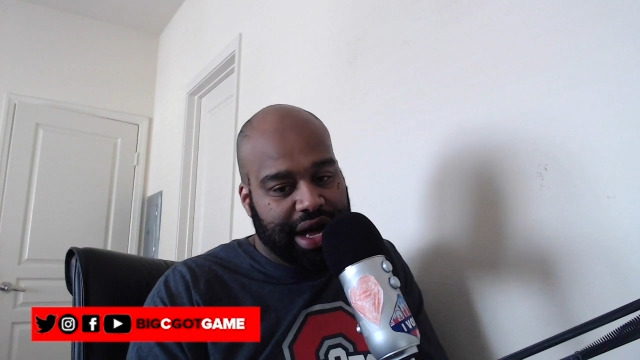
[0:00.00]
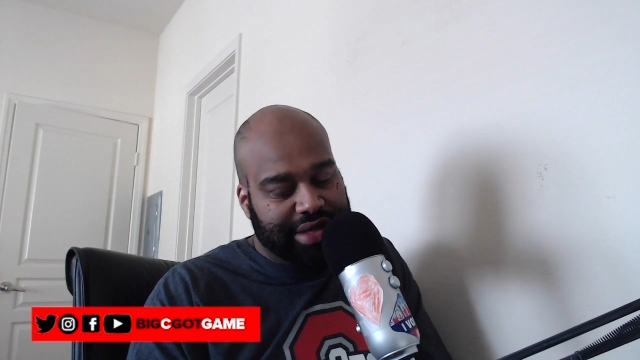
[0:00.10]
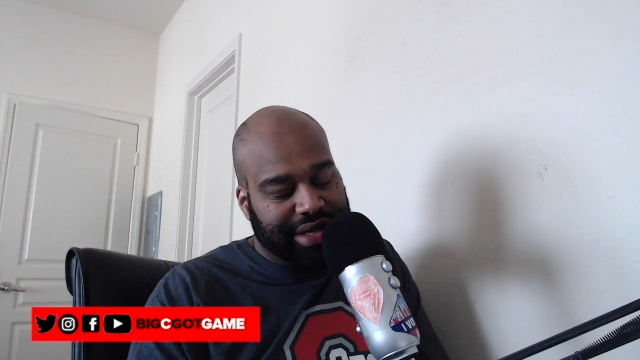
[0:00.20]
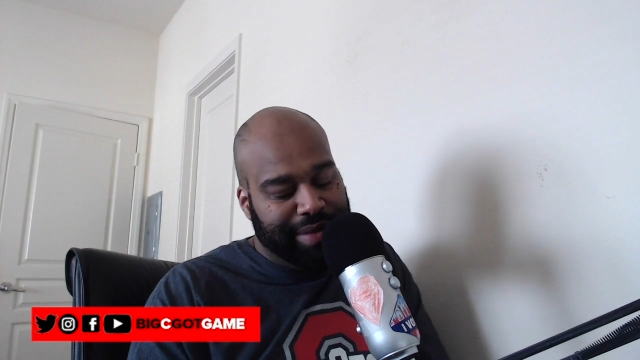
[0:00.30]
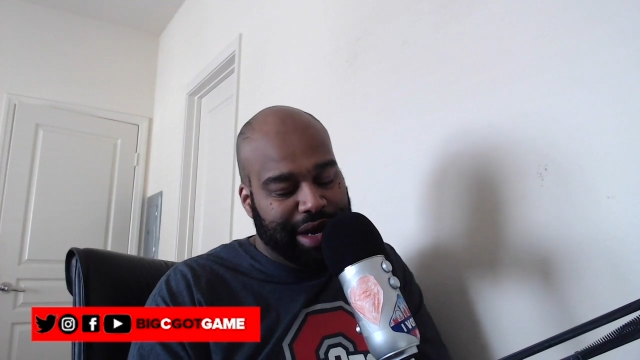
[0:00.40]

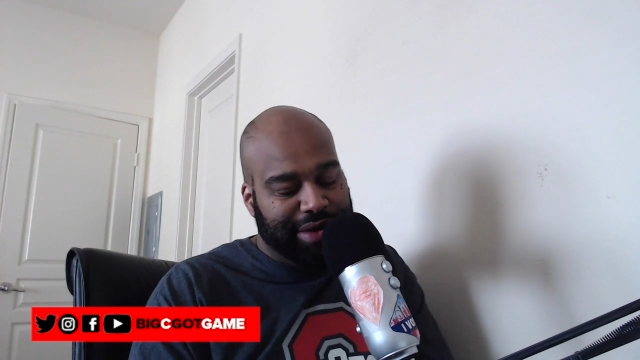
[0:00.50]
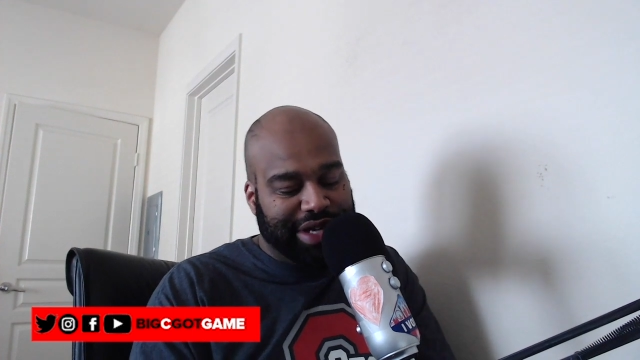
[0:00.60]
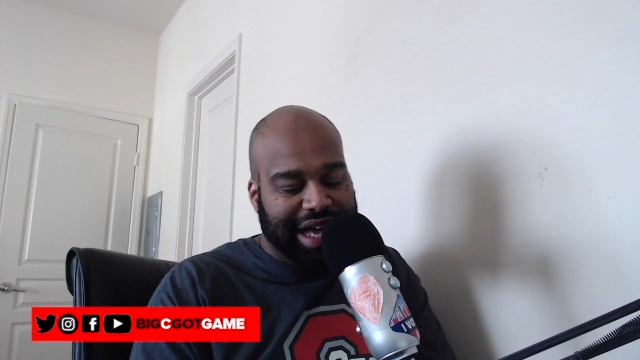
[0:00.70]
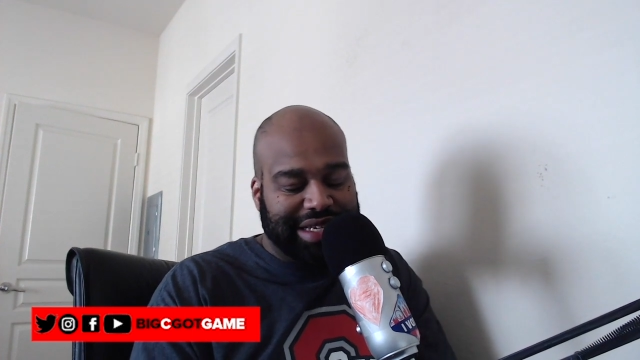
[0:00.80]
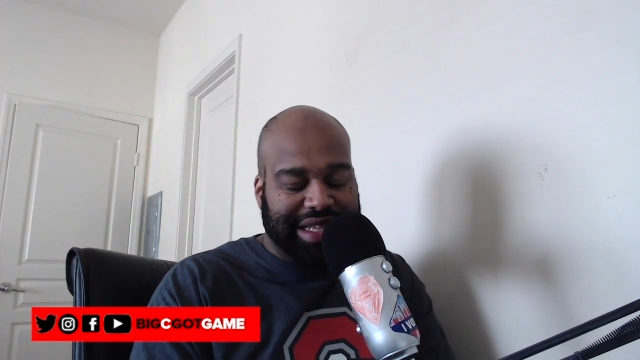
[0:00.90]
So let me know what you
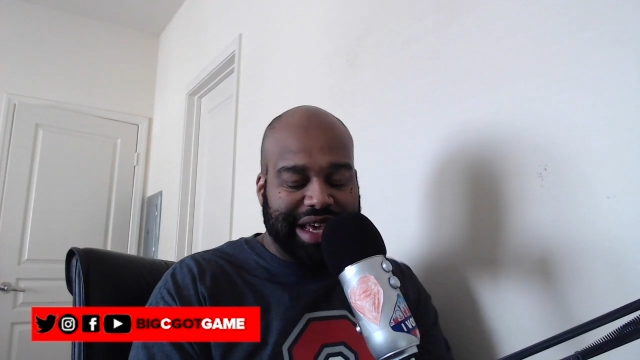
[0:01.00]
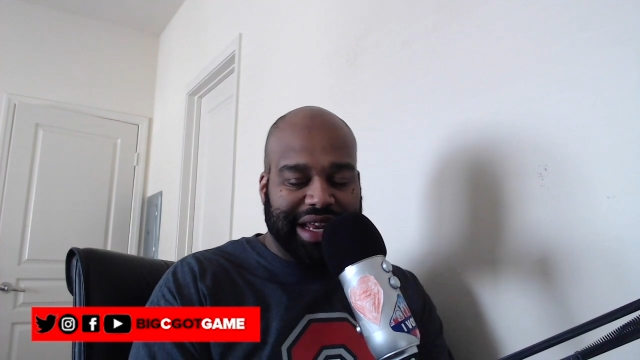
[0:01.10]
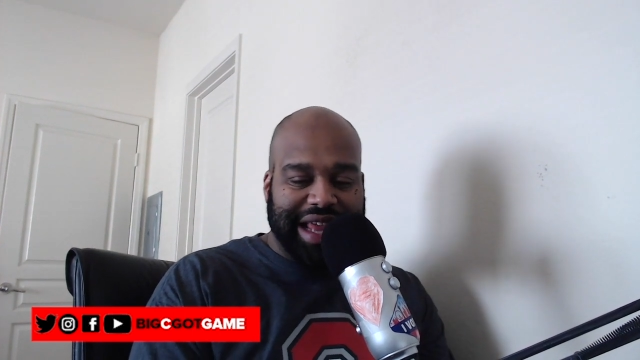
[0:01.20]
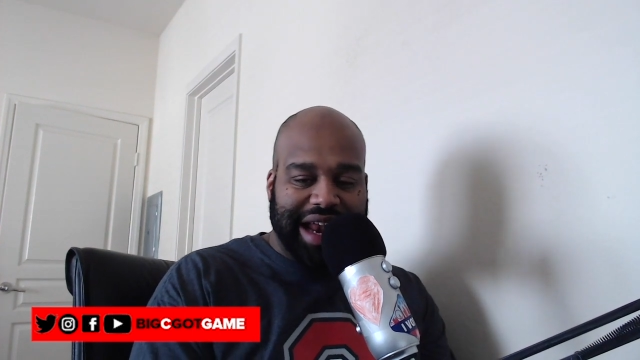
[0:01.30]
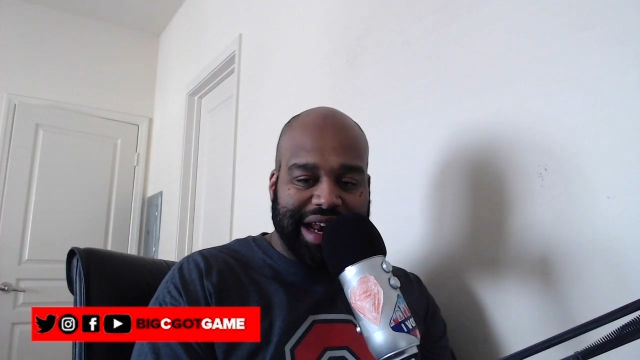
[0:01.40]
guys
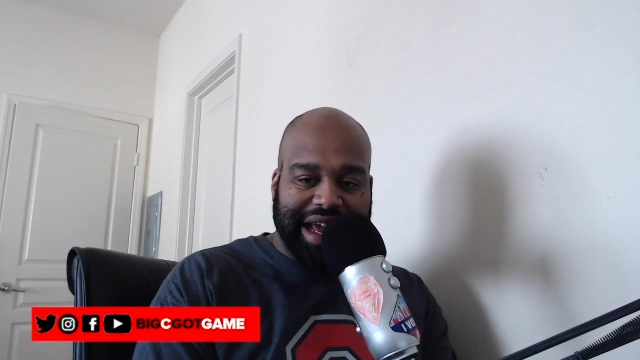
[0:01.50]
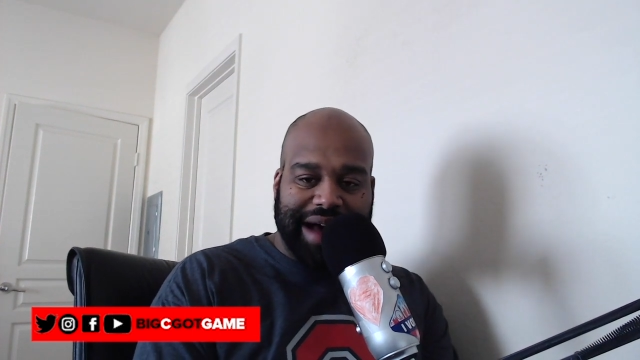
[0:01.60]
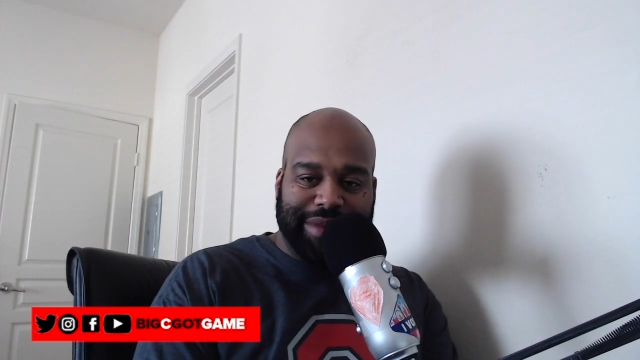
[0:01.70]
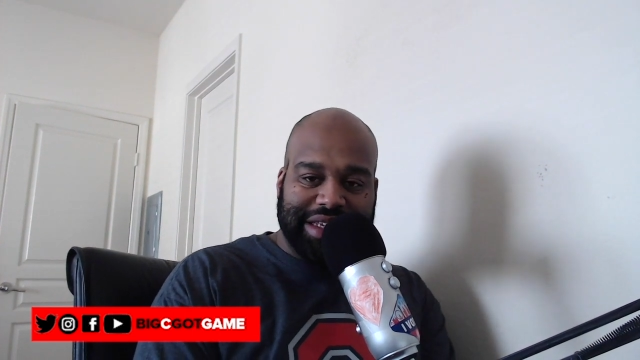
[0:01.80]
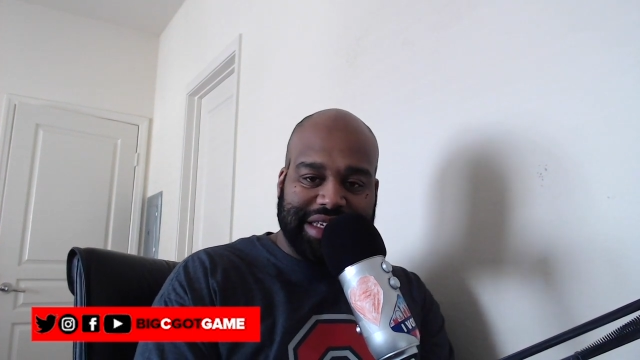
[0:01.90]
think down in the
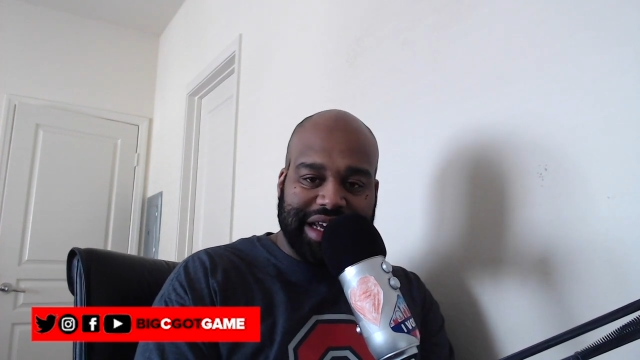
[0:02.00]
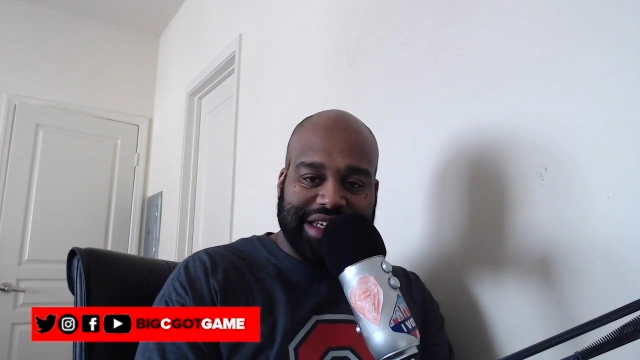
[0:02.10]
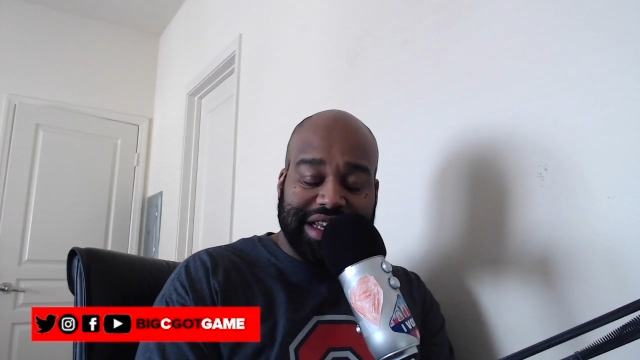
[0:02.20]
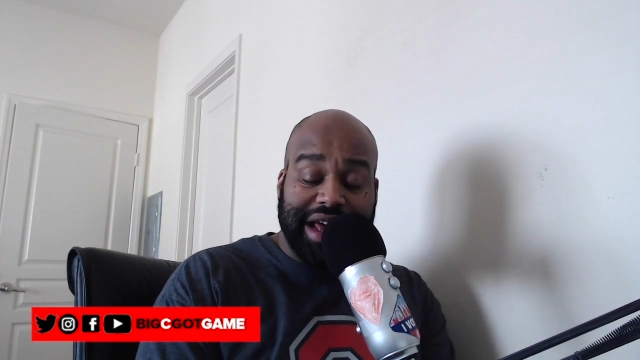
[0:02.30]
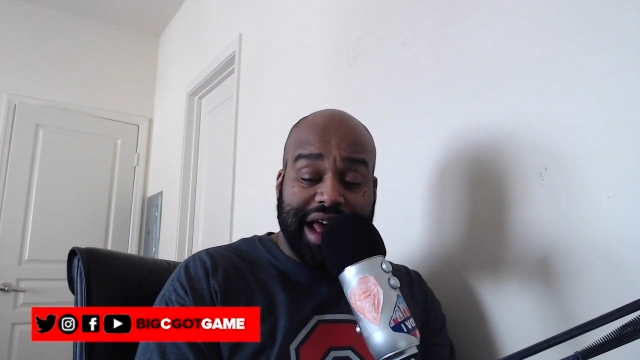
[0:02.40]
comments section.